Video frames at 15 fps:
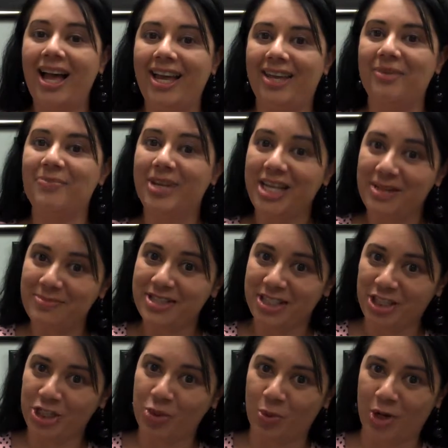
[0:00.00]
Hi, my name is
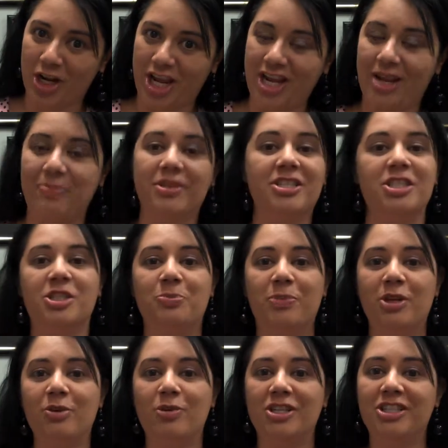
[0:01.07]
Linda Duarte, and I'm the
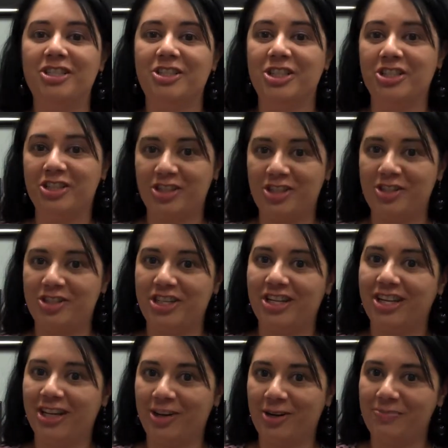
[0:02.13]
Dispute Resolution Associate
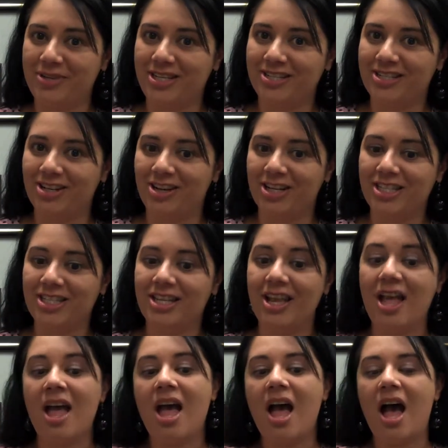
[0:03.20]
here at Peace Talks.
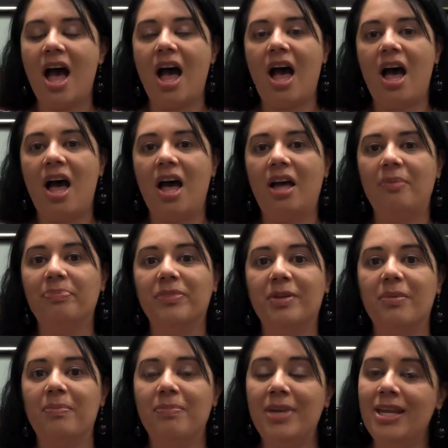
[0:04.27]

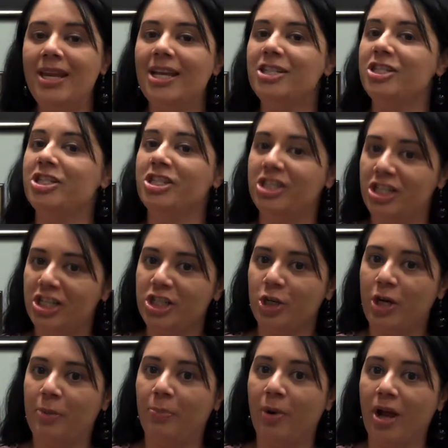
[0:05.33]
Mediation is such a
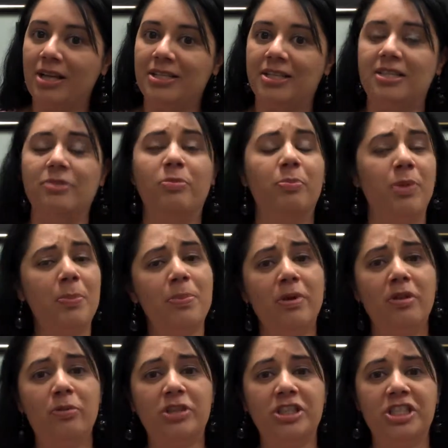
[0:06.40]
great process, and when
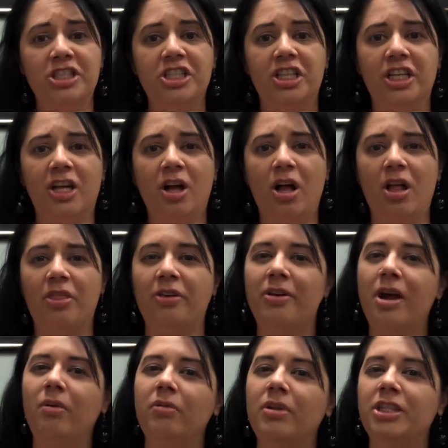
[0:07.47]
people originally call, they're
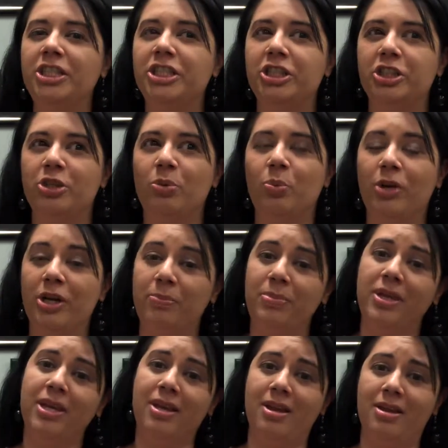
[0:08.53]
not really sure where to
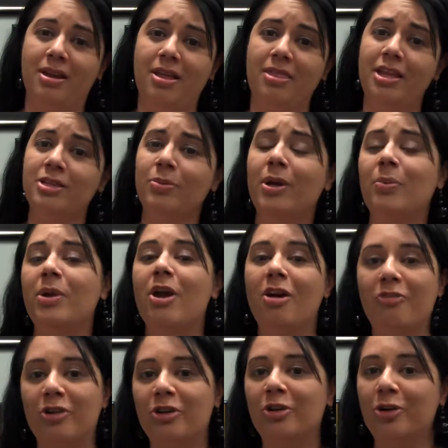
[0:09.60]
begin, and that's why we
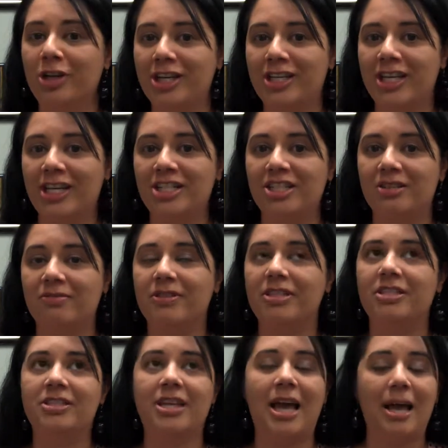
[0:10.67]
offer an orientation,
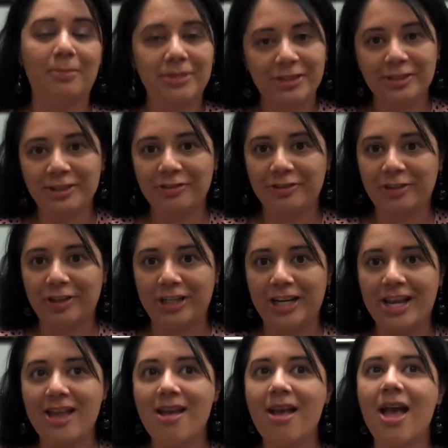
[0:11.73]
which is absolutely
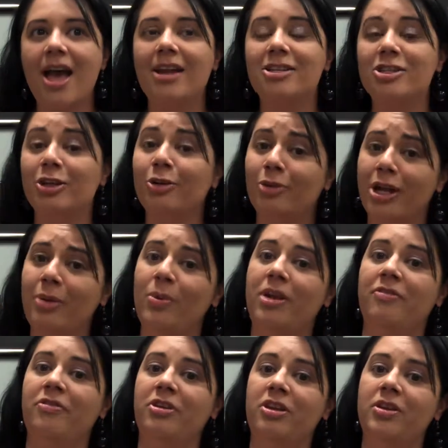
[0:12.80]
free, and it's a great
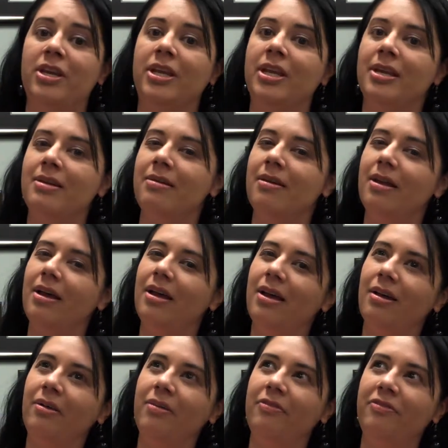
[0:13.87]
way for you to get
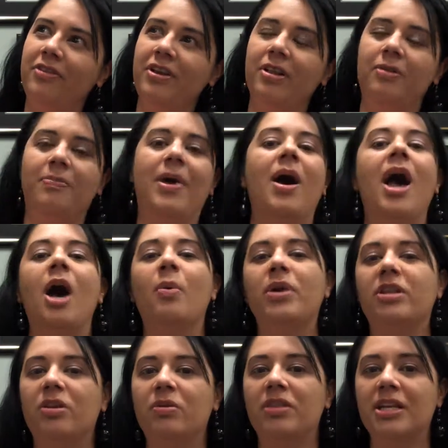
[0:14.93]
a feel about how
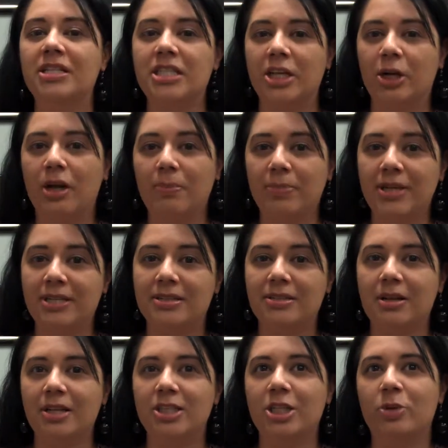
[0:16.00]
we do things here at Peace
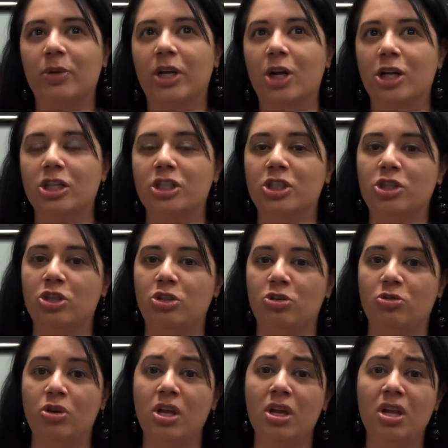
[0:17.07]
Talks in regards to
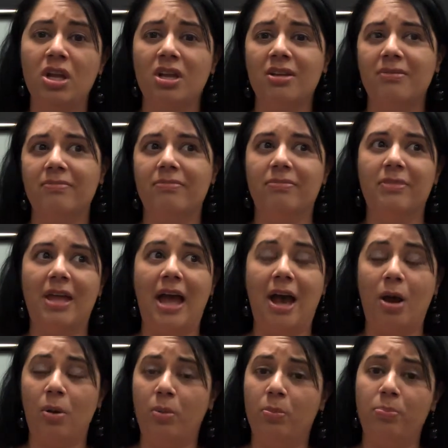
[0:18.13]

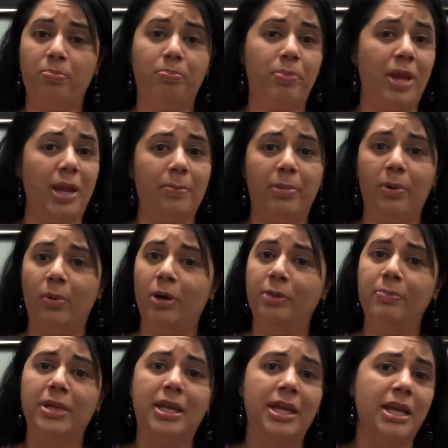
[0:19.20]
how paperwork,
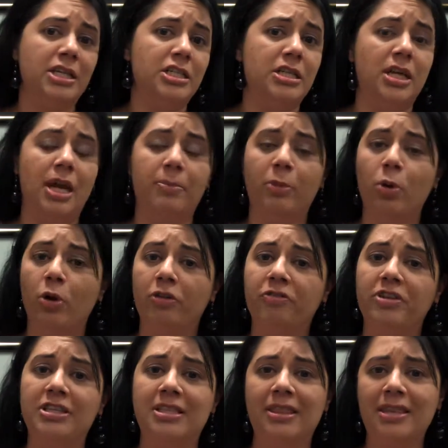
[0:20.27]
mediation time, court
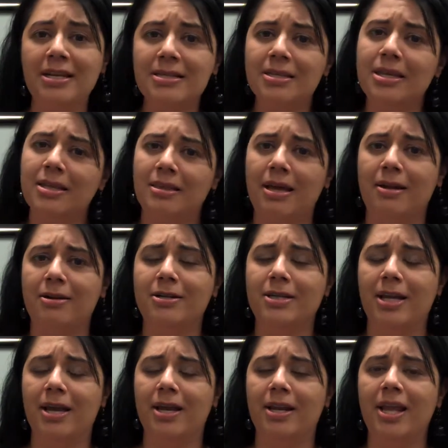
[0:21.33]
fees, and things like that are
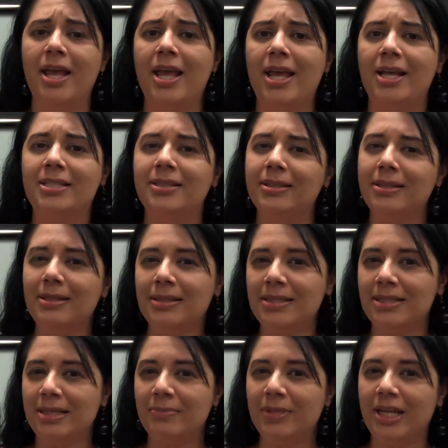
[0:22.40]
done. It's a little
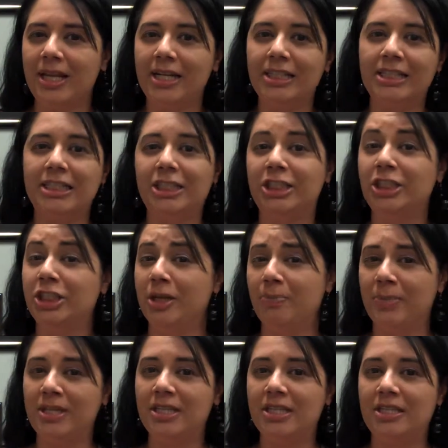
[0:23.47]
intimidating to just jump
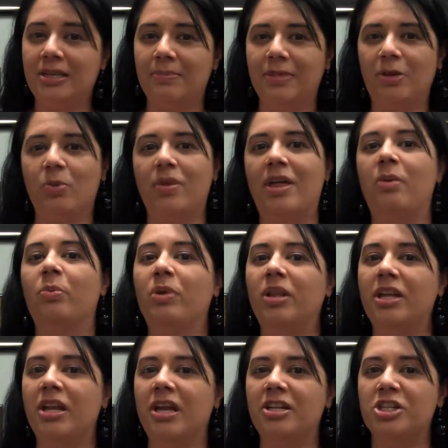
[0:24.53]
into something without
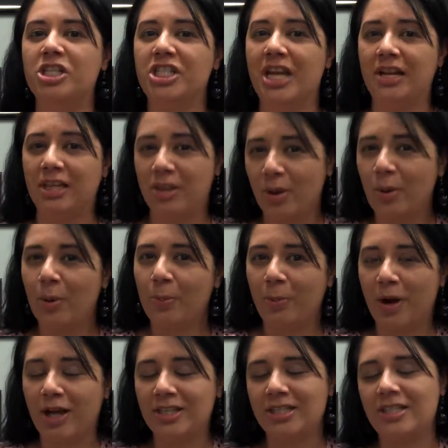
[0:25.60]
really understanding the whole
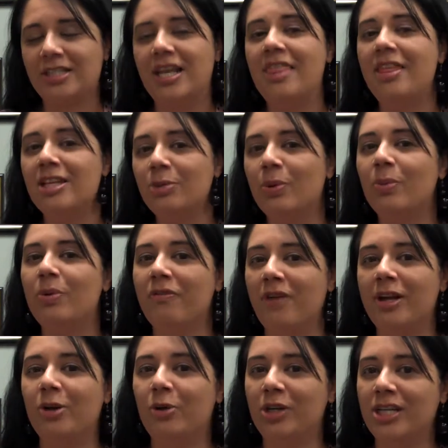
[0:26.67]
process, and that's why we
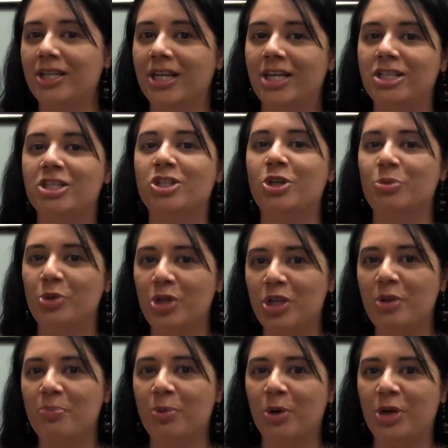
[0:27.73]
find orientations are
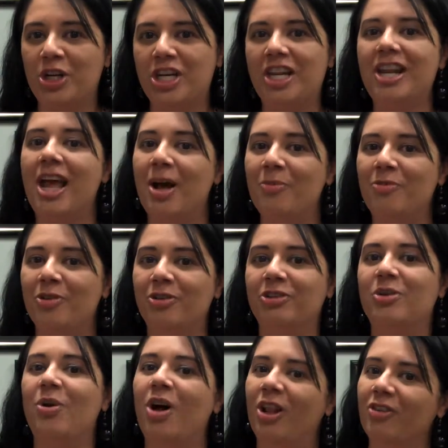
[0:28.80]
really important and helpful
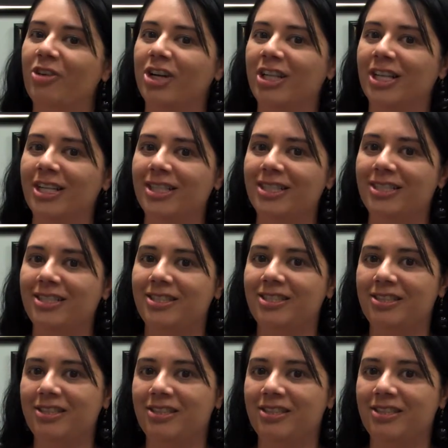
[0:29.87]
to all of our clients.